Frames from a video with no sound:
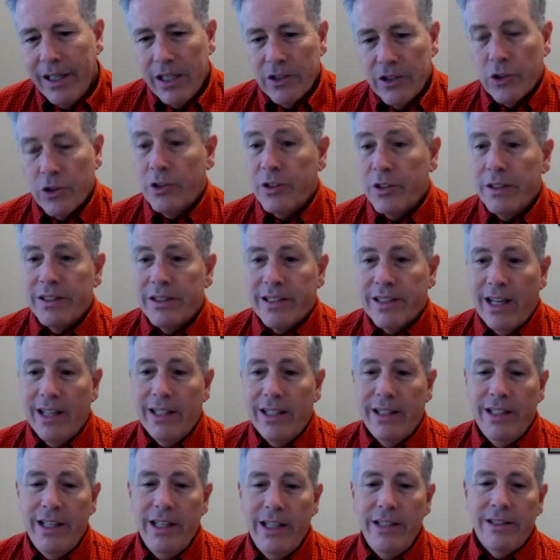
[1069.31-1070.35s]
So it's
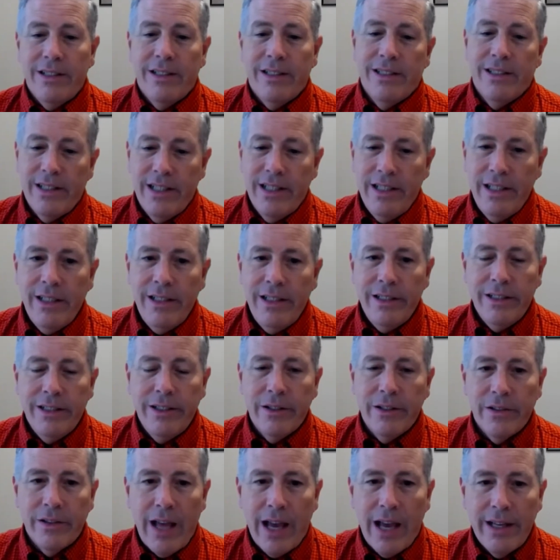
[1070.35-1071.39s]
kind of neat to see,
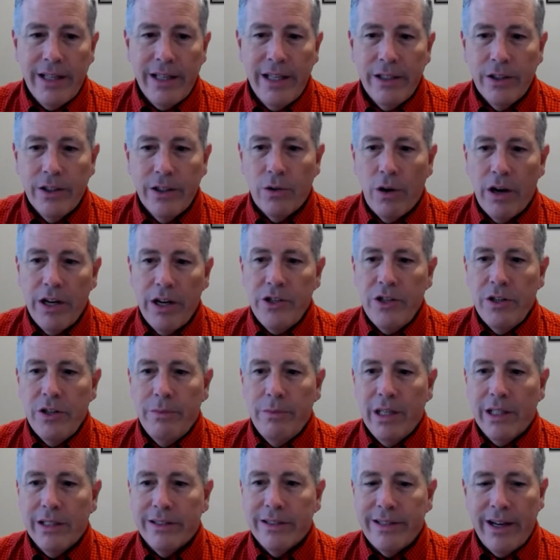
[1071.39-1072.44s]
that integration
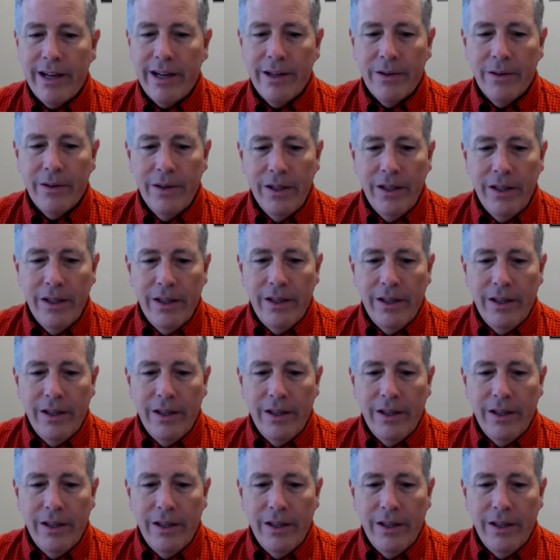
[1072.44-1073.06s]
because now